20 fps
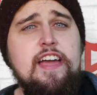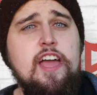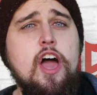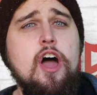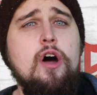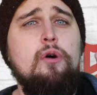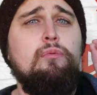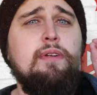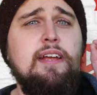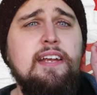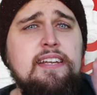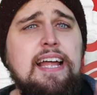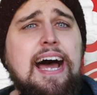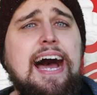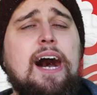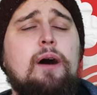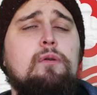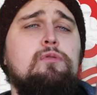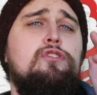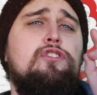They're only
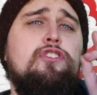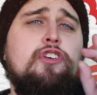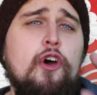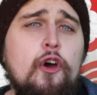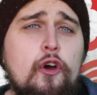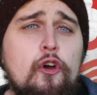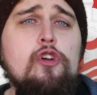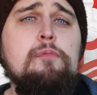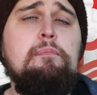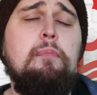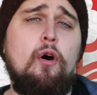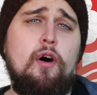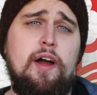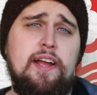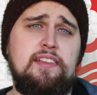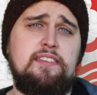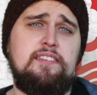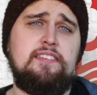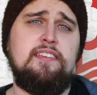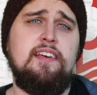now 2
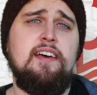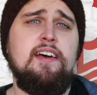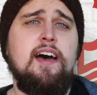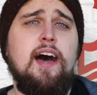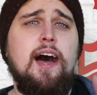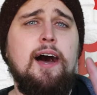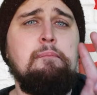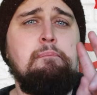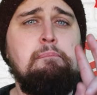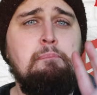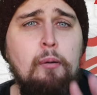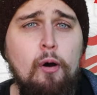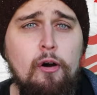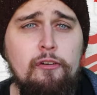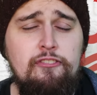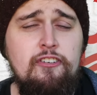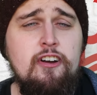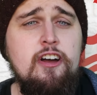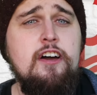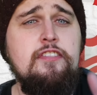points
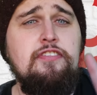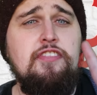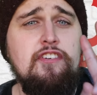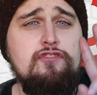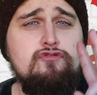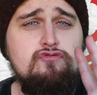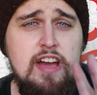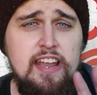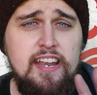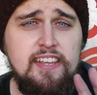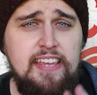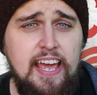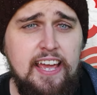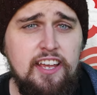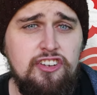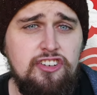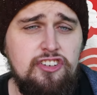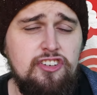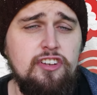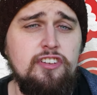above the
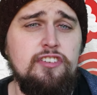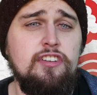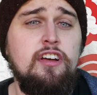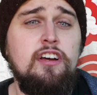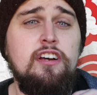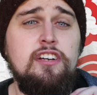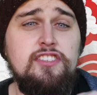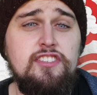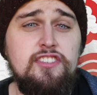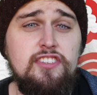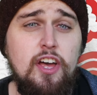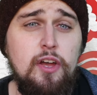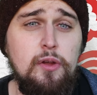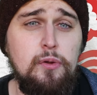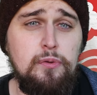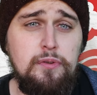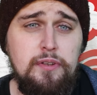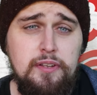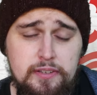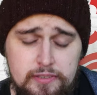relegation
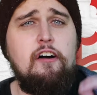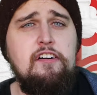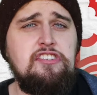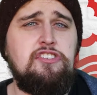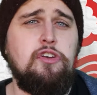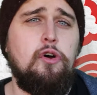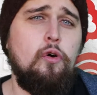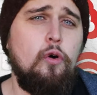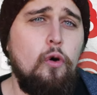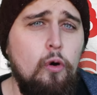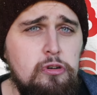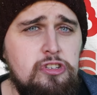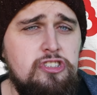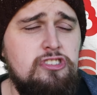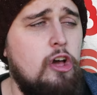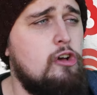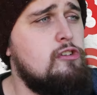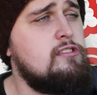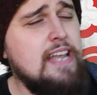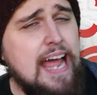zone. Forest are
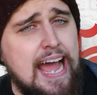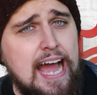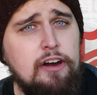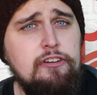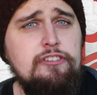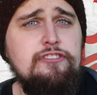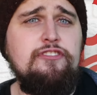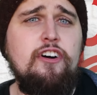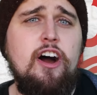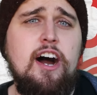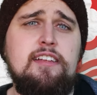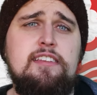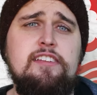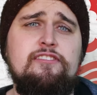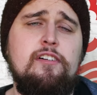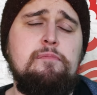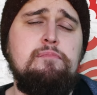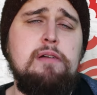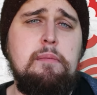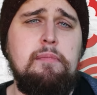also now fighting
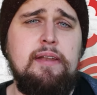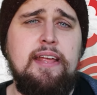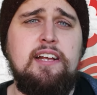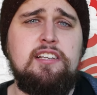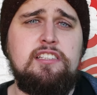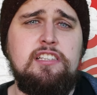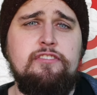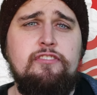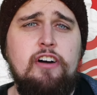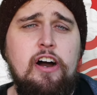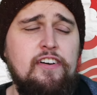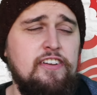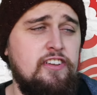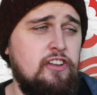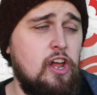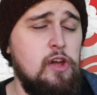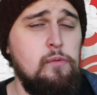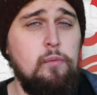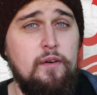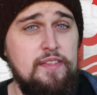for Premier League survival. You
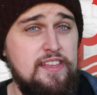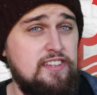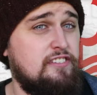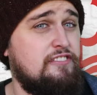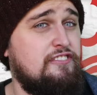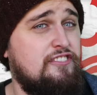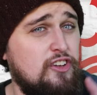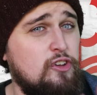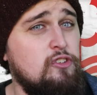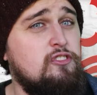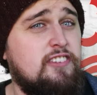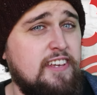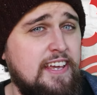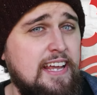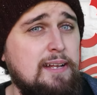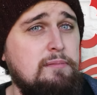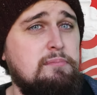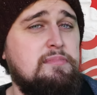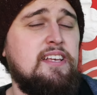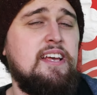know what, there's a few
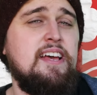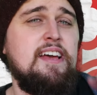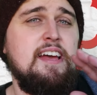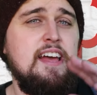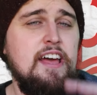teams